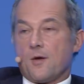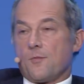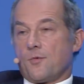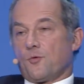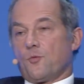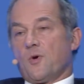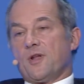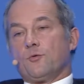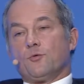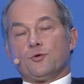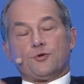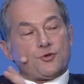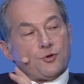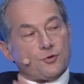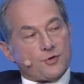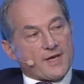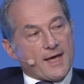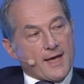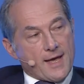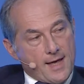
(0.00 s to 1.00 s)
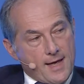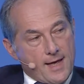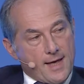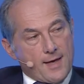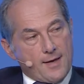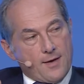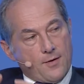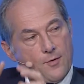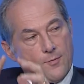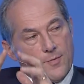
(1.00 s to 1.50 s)
But when we talk
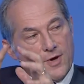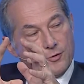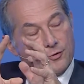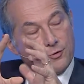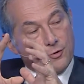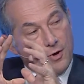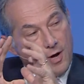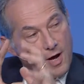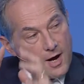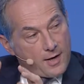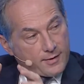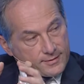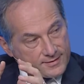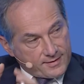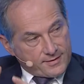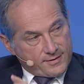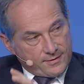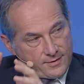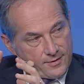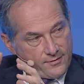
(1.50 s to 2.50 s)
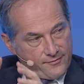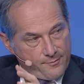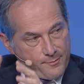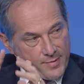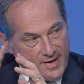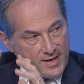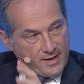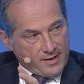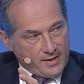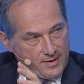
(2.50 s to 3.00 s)
about the heart of
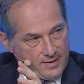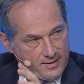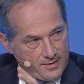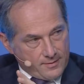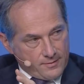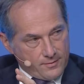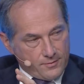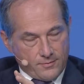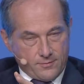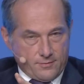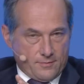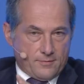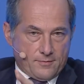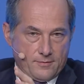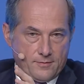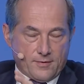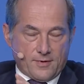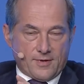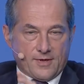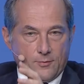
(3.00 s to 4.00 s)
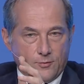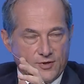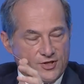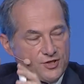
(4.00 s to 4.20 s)
banking, which